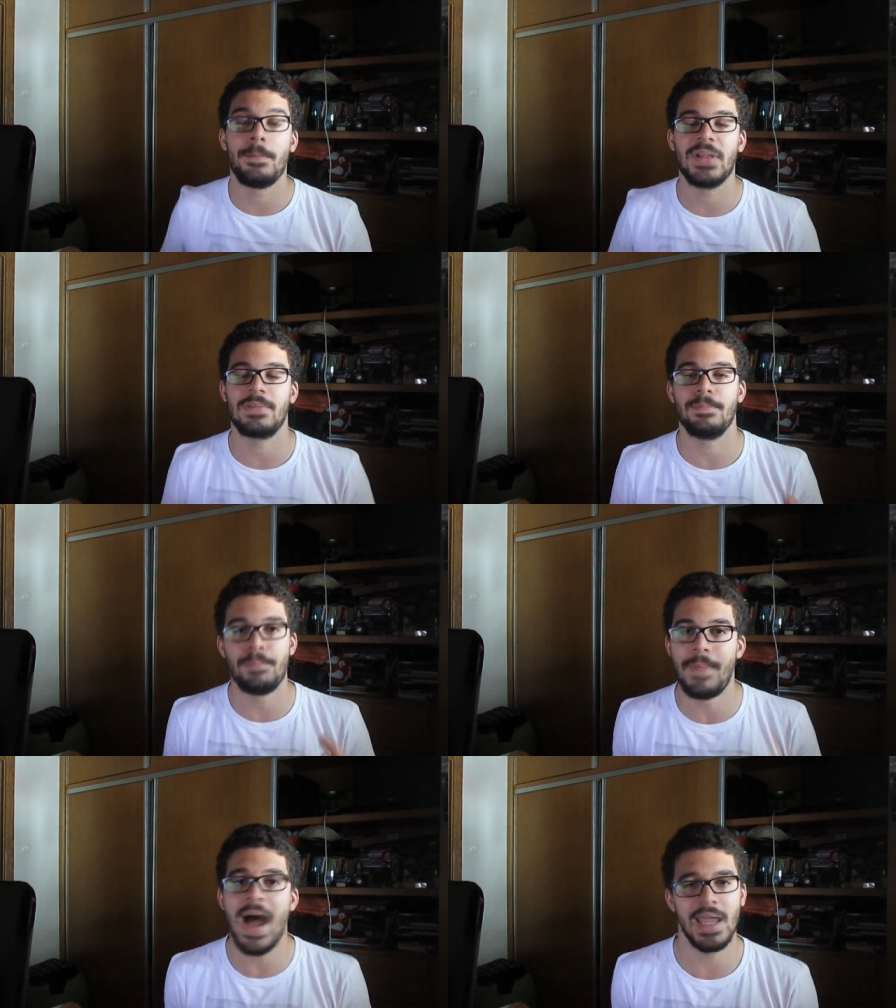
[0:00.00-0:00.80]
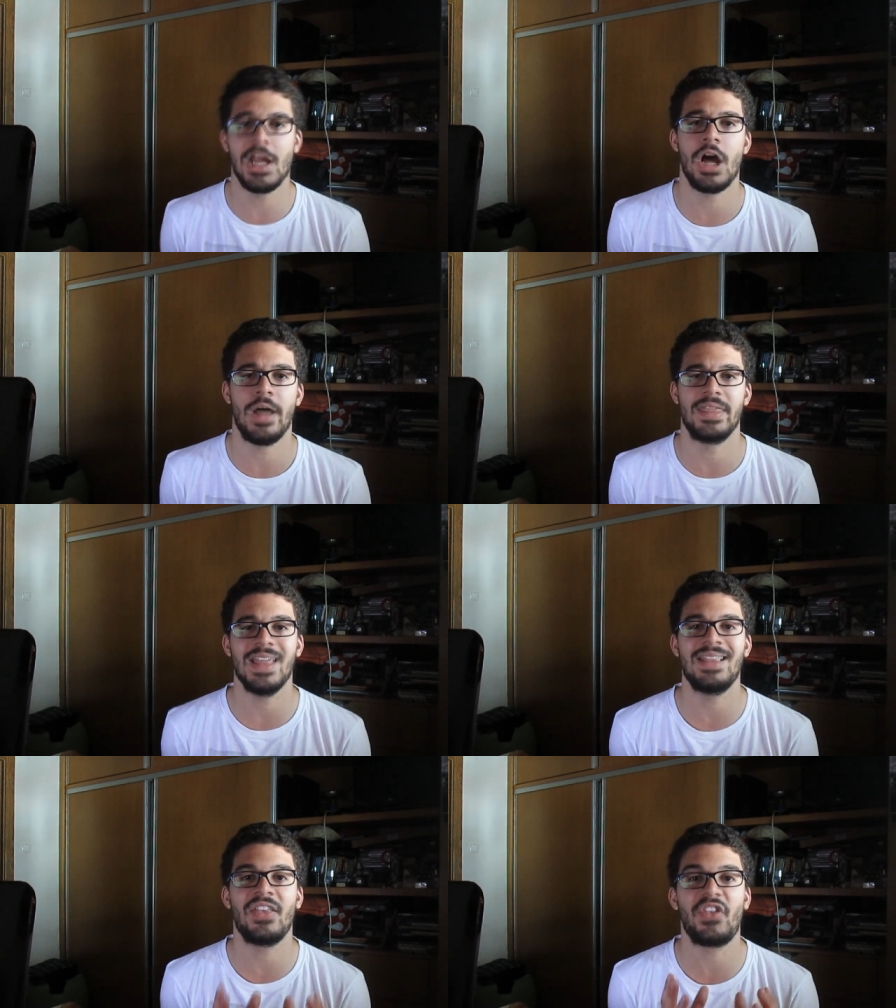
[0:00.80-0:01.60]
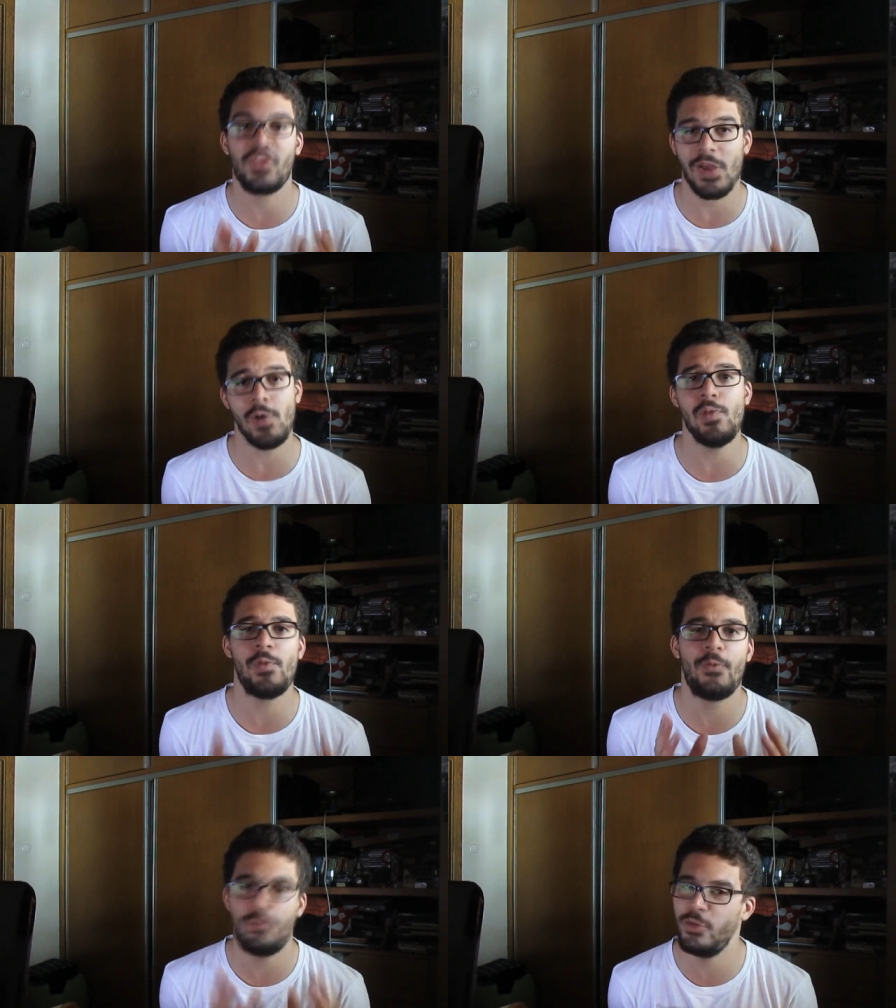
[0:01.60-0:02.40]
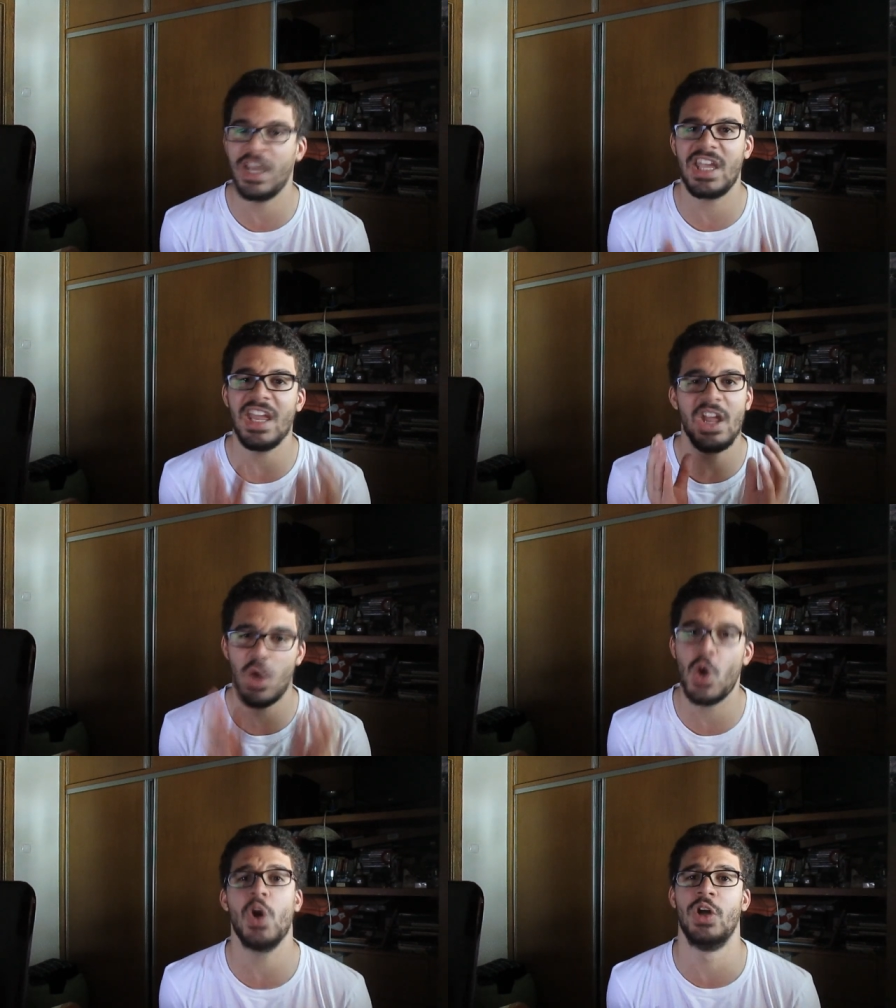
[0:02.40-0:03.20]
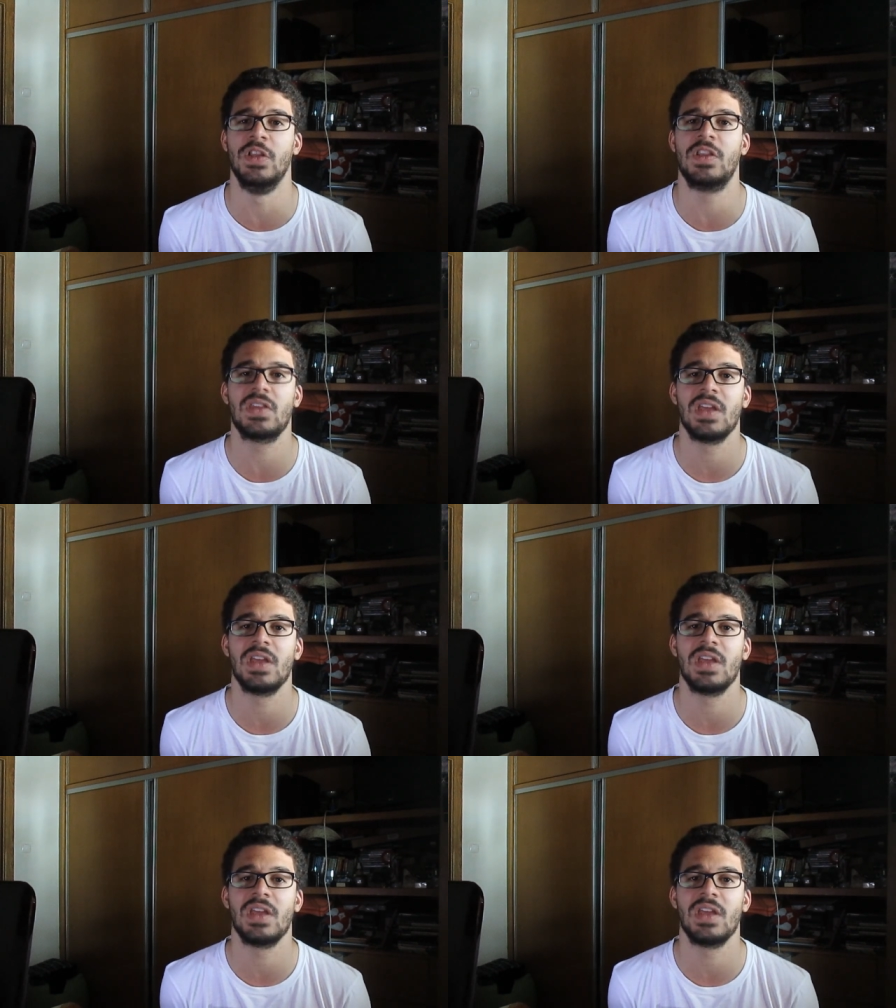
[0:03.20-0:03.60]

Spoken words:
But my God, it is so freaking good.